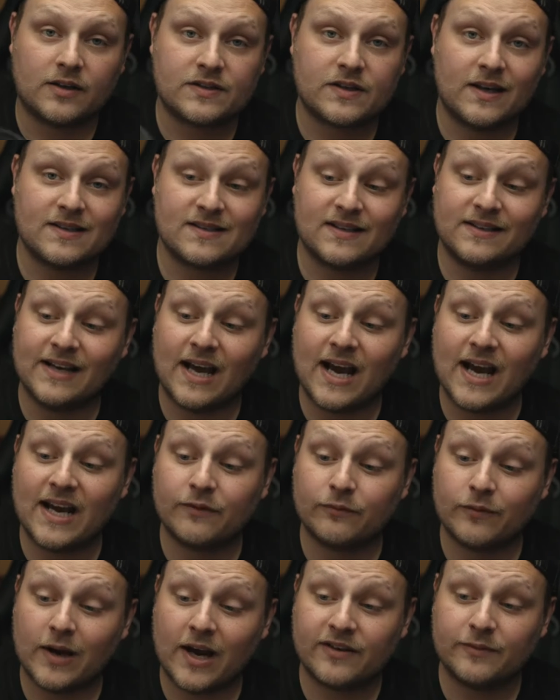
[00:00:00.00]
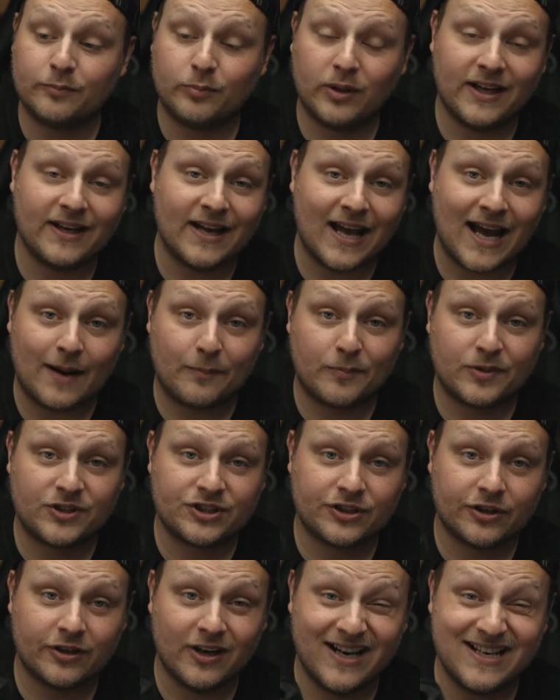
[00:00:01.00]
It also has a 9 rounded blade
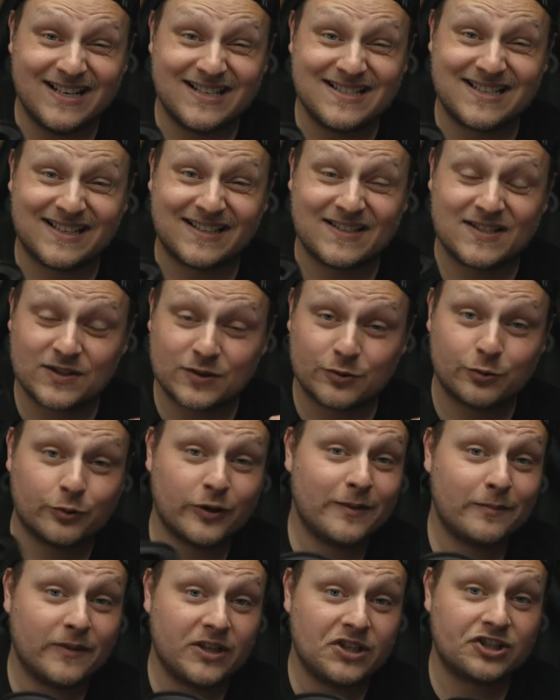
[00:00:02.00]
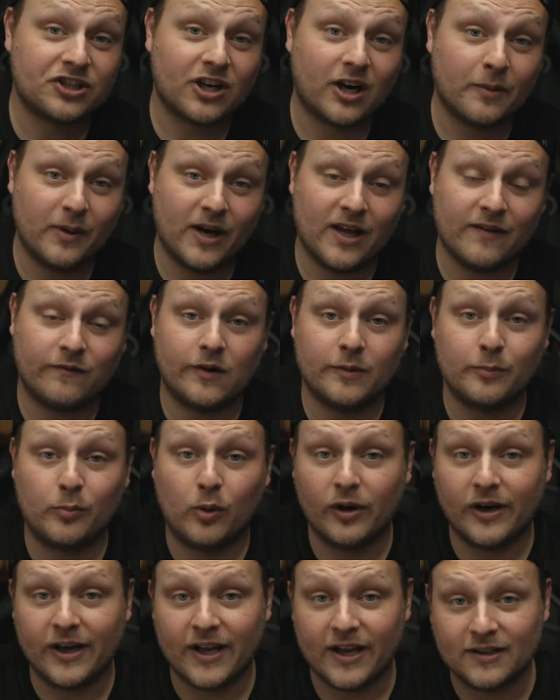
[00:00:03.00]
aperture and is extremely sharp at
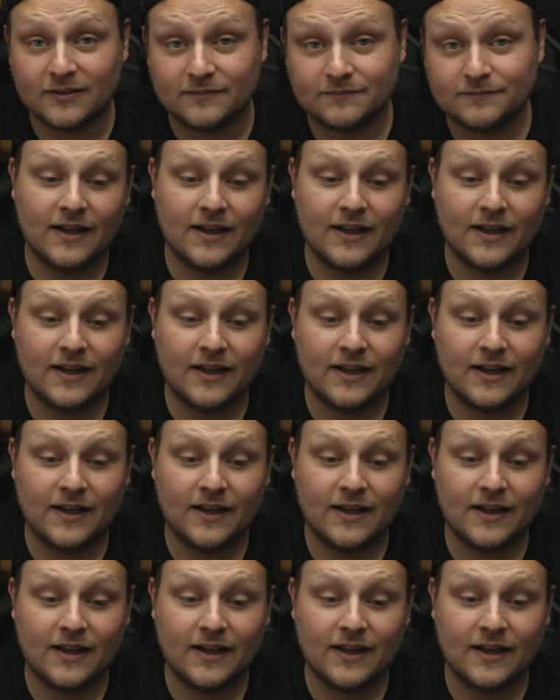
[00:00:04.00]
f1.8,